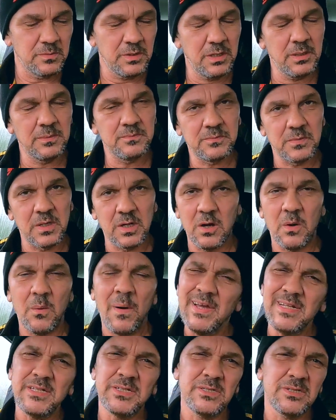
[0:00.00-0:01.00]
Yeah,
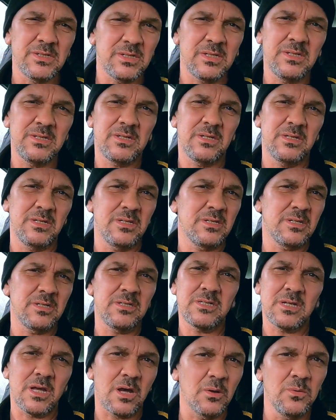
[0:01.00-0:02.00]
acquaintance, it's a
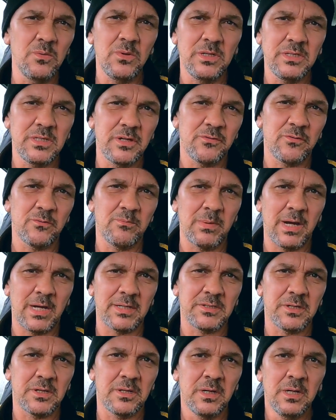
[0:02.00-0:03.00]
totally different
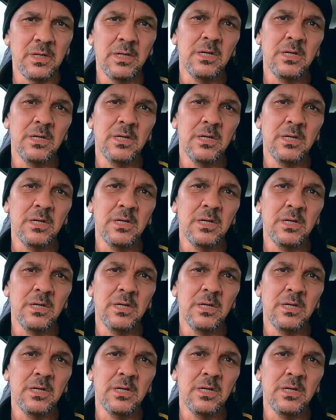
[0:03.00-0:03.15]
matter.